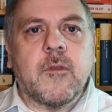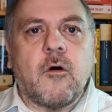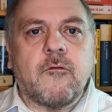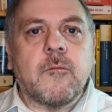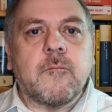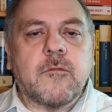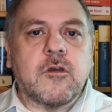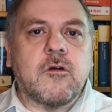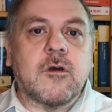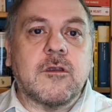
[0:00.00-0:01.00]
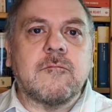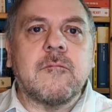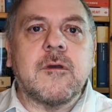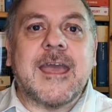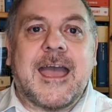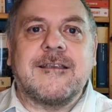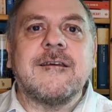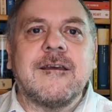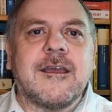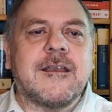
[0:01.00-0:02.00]
of them that you can
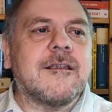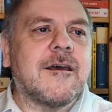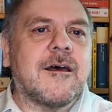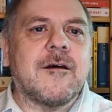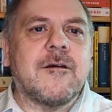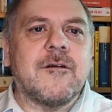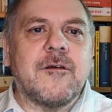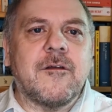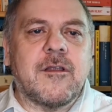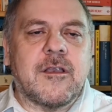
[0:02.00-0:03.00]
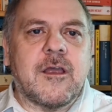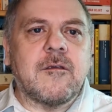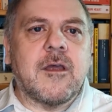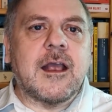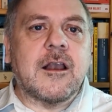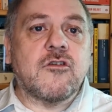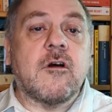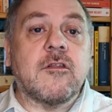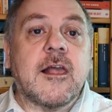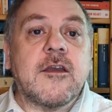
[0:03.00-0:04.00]
get in, uh, in, in, English
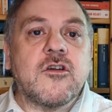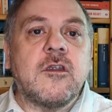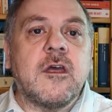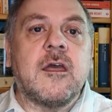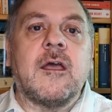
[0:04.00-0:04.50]
translation.